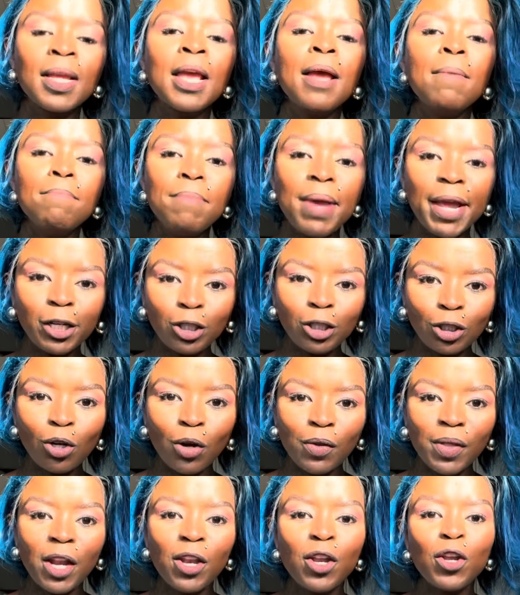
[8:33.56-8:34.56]
make sure
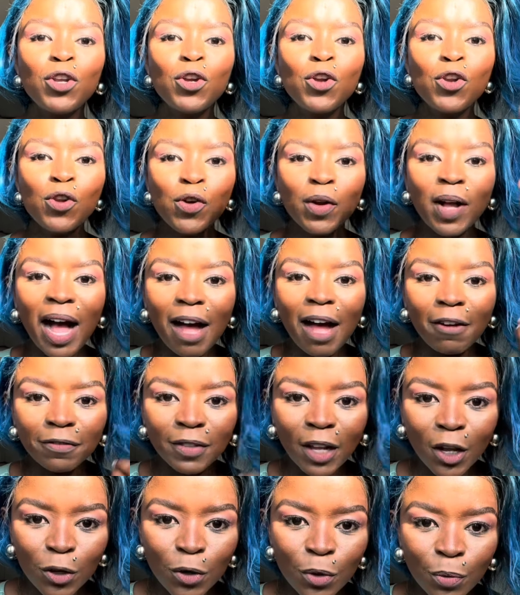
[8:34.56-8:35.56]
that you look after
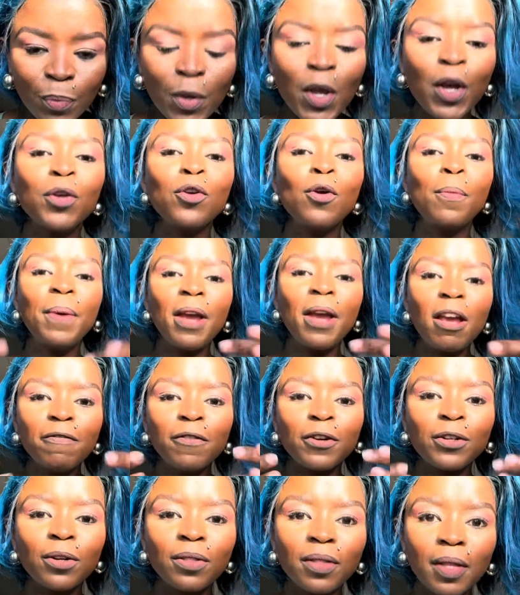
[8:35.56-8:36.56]
you. You pay for
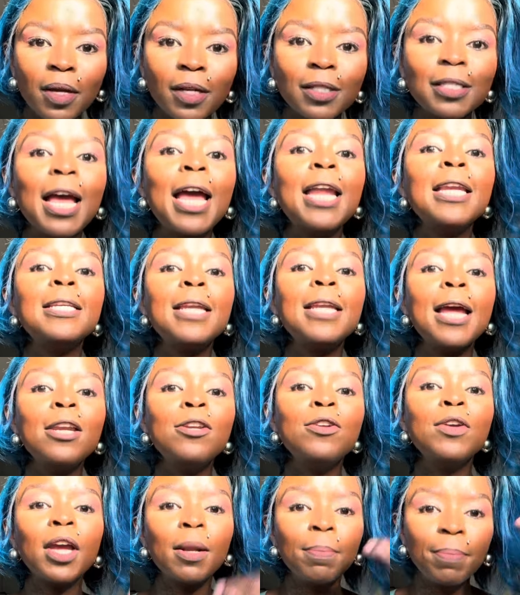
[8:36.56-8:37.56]
your things and then
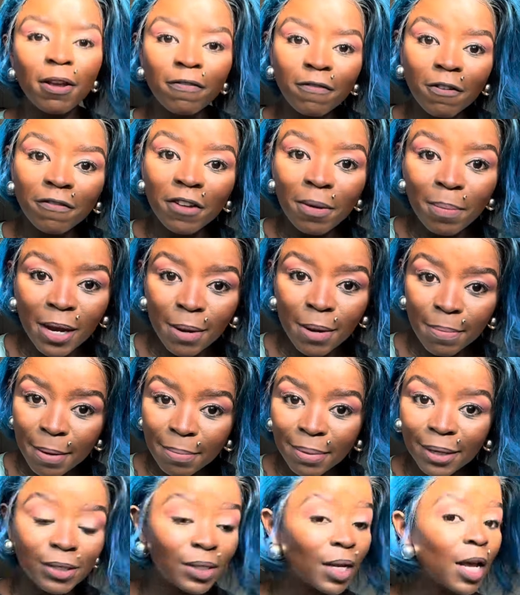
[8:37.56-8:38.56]
you can pay for family
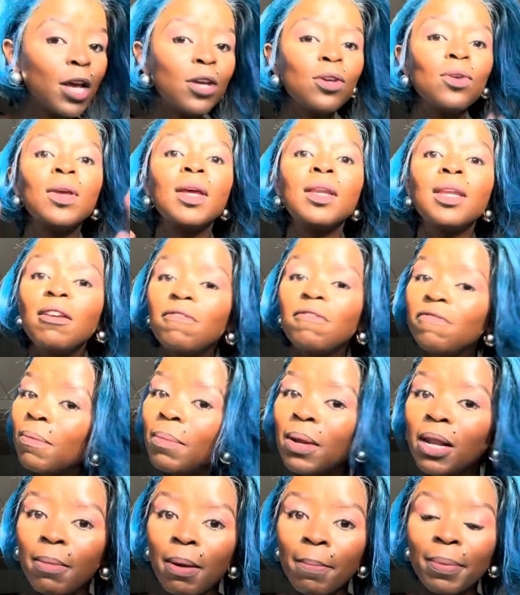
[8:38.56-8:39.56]
members. You can give
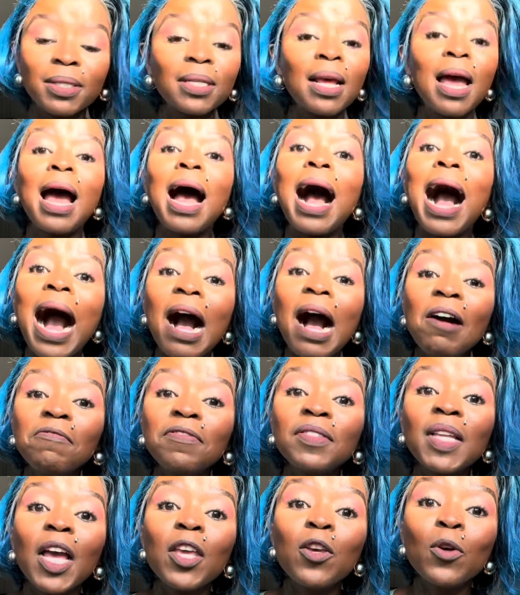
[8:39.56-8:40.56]
family members
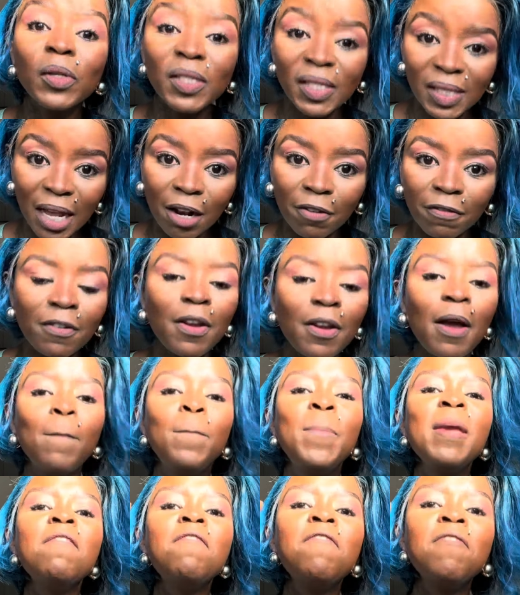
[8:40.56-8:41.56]
after yourself.
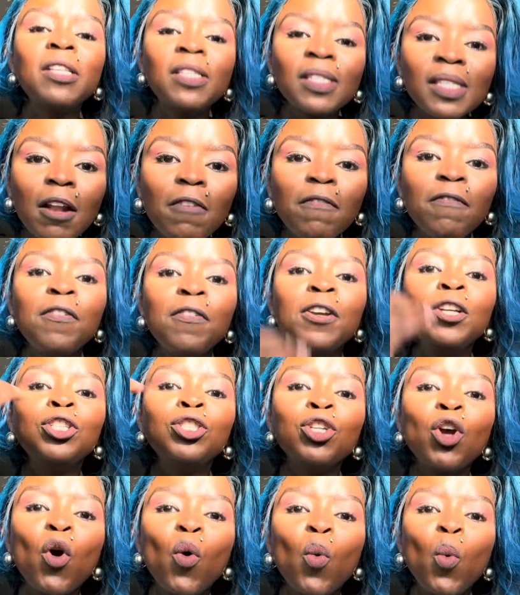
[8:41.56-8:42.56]
Be selfish
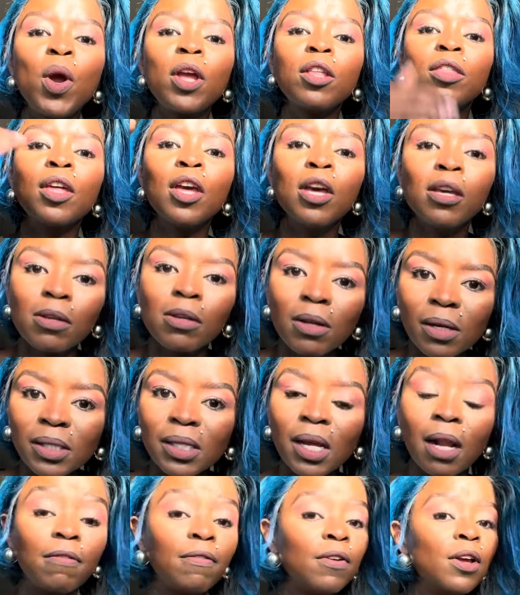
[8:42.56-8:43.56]
with
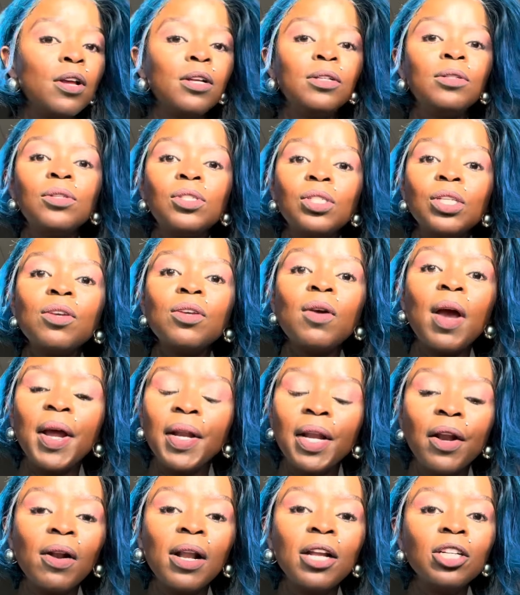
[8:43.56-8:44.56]
yourself. You see, you're in
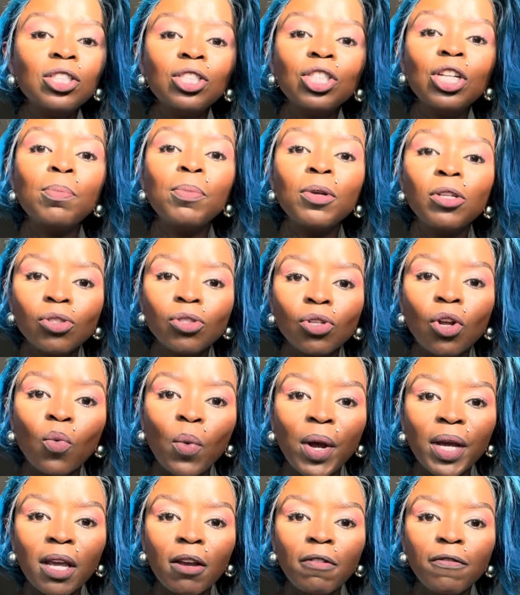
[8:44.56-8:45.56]
a relationship, it's not
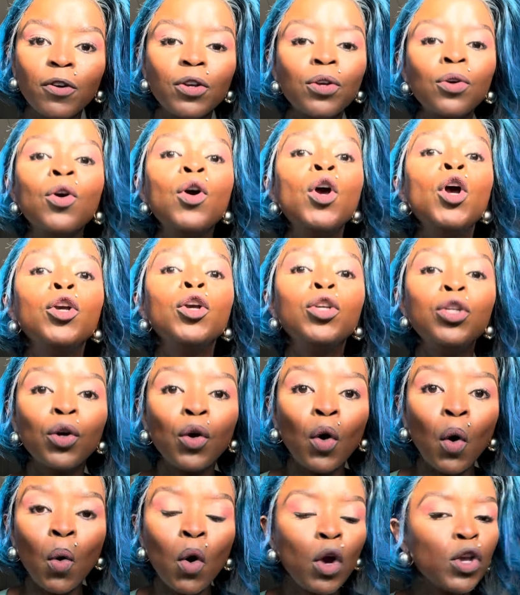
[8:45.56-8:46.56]
working for you. You
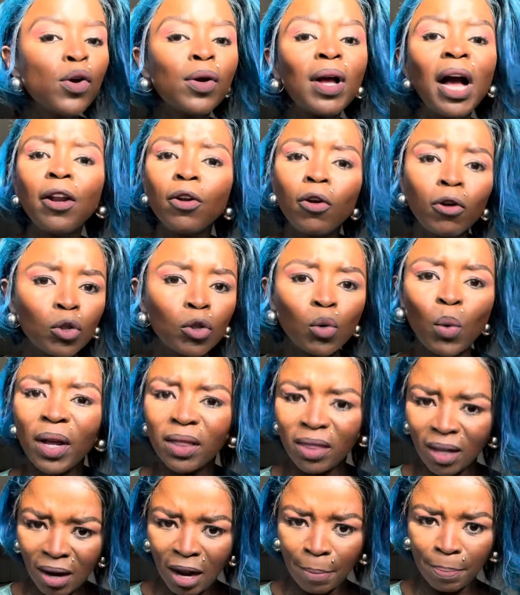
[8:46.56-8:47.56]
go. You can't go to a
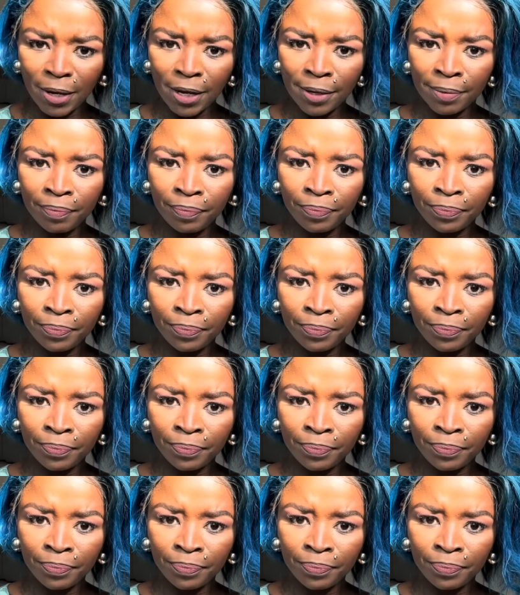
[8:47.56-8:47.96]
therapy